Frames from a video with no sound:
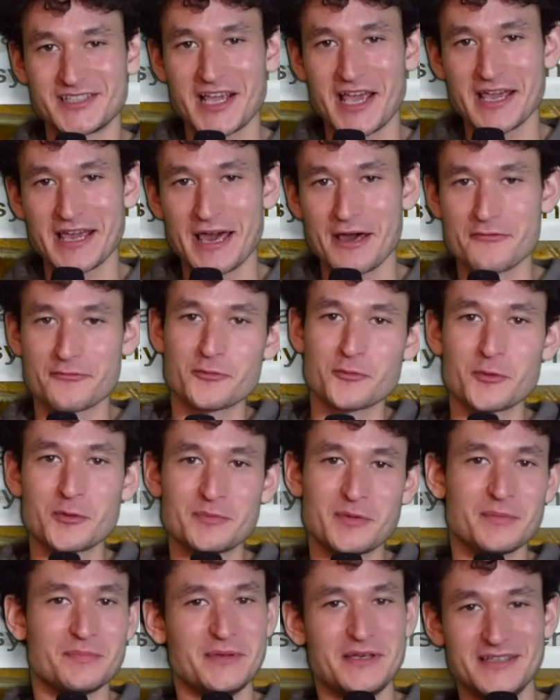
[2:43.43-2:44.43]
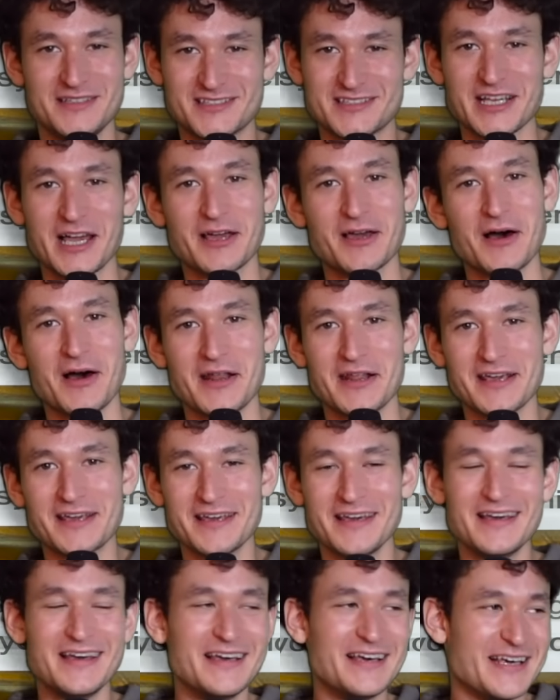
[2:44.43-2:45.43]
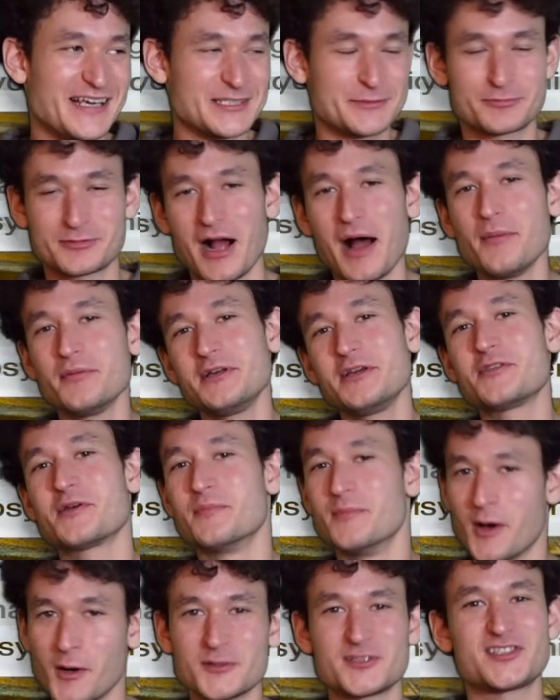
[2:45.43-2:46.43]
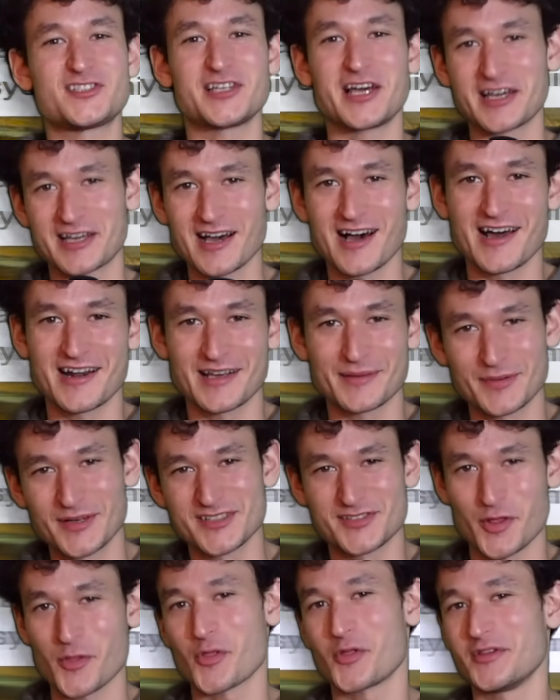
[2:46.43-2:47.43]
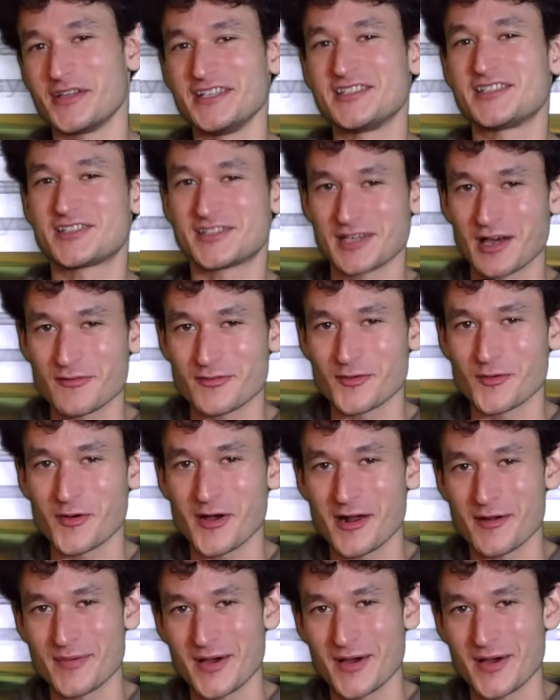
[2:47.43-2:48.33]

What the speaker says: saying everyone but me is psychotic, is probably the most psychotic because they're the least self-aware